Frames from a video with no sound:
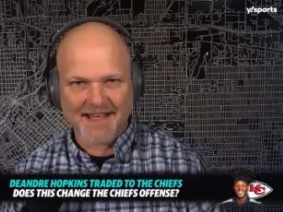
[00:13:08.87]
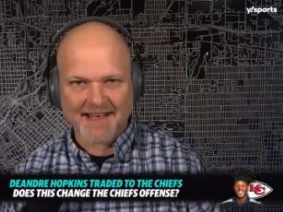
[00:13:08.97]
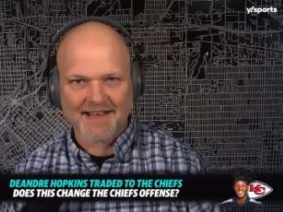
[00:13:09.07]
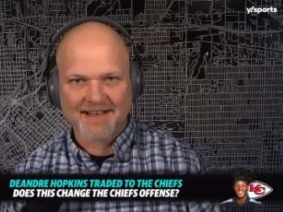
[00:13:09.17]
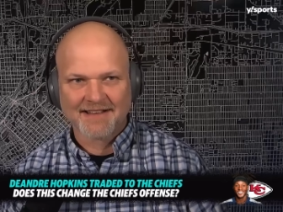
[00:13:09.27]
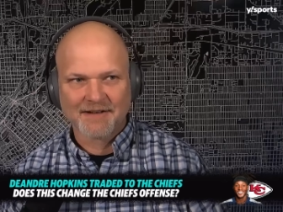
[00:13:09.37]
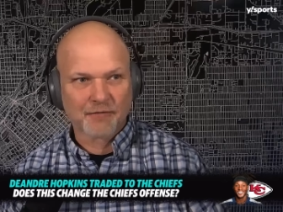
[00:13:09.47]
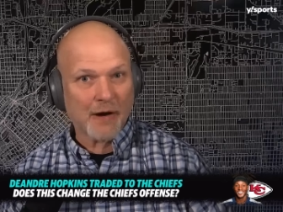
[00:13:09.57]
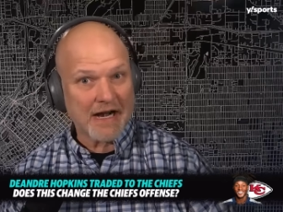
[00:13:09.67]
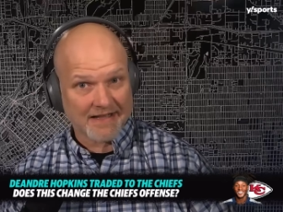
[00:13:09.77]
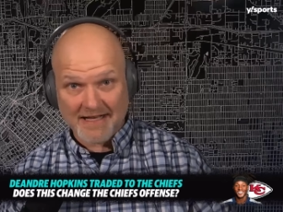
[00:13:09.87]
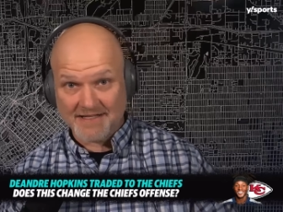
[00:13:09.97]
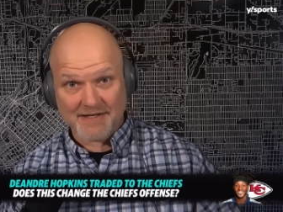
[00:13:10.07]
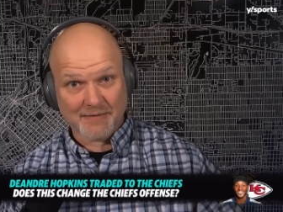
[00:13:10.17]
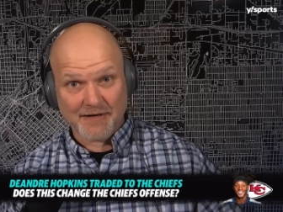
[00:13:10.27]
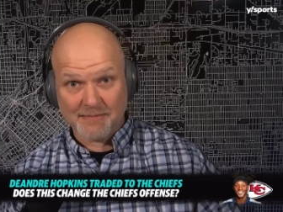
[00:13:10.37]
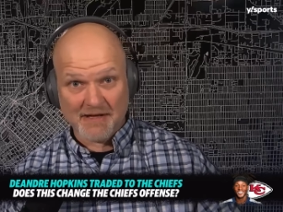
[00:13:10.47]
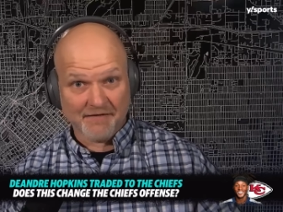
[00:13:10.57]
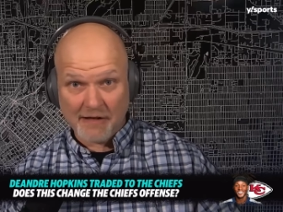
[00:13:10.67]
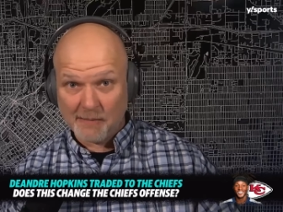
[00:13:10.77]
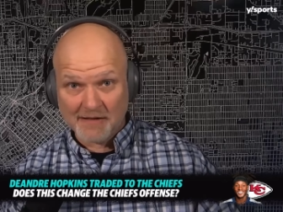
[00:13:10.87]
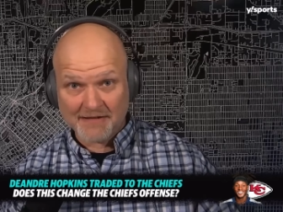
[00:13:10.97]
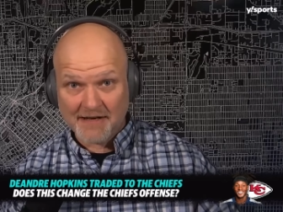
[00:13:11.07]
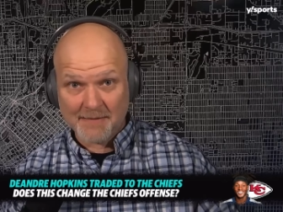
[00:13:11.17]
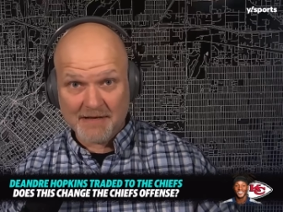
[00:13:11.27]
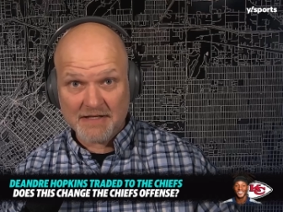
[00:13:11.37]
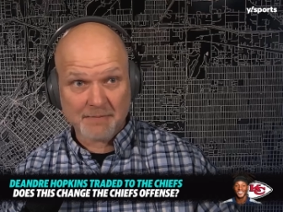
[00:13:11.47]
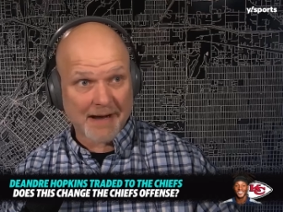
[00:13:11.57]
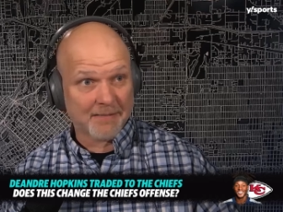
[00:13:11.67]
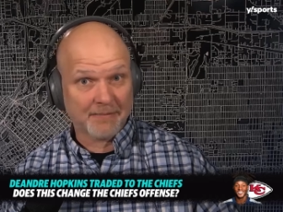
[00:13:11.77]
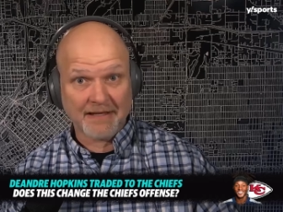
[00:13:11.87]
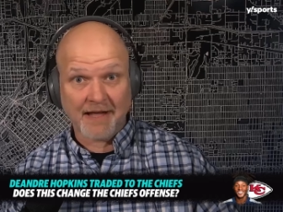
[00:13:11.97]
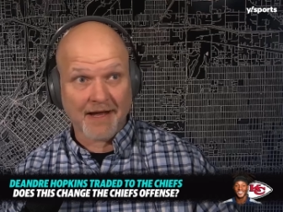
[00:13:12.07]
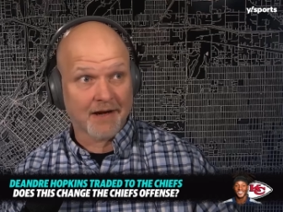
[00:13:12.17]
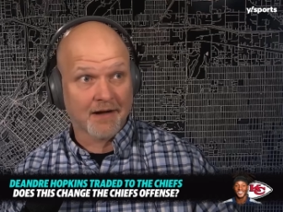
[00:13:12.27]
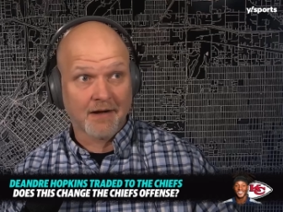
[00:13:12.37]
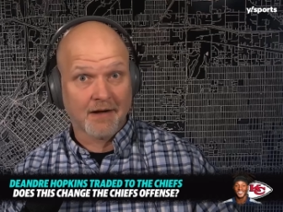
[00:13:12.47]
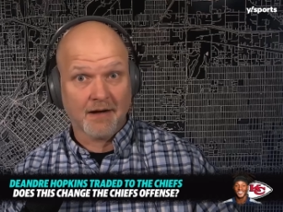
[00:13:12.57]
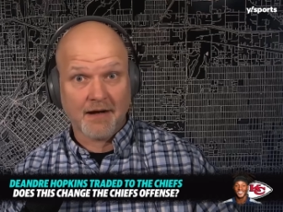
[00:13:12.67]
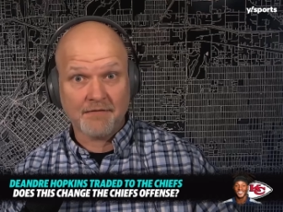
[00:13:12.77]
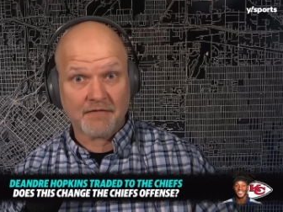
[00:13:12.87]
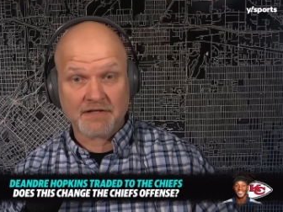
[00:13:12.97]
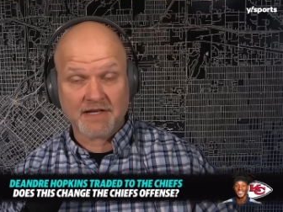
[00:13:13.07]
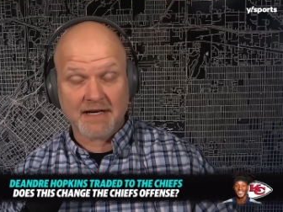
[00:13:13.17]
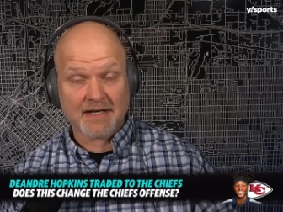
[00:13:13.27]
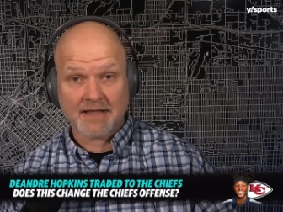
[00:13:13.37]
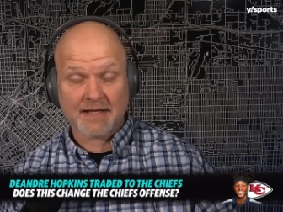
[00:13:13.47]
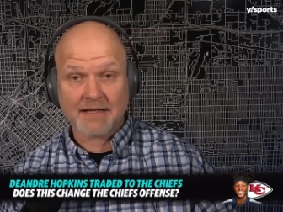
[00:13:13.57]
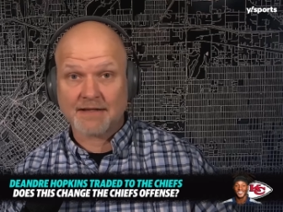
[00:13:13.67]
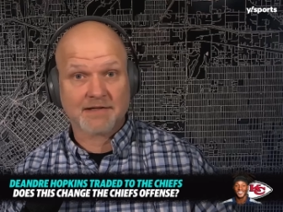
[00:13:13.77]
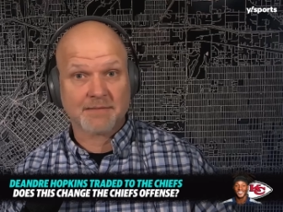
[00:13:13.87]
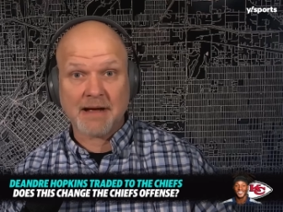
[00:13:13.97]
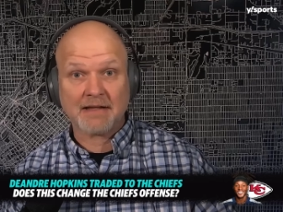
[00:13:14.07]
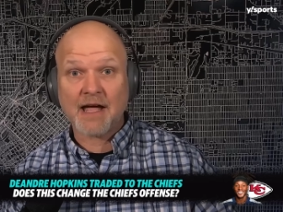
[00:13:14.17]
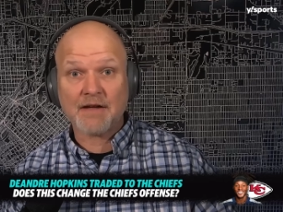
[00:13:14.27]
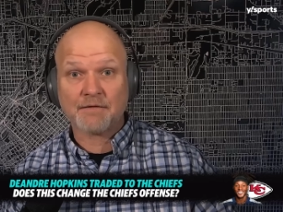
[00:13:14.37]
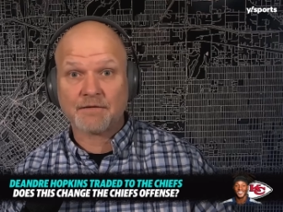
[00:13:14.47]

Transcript: Like, the running lanes that were going to be available to him, he's probably like, I've never seen anything like this in my life.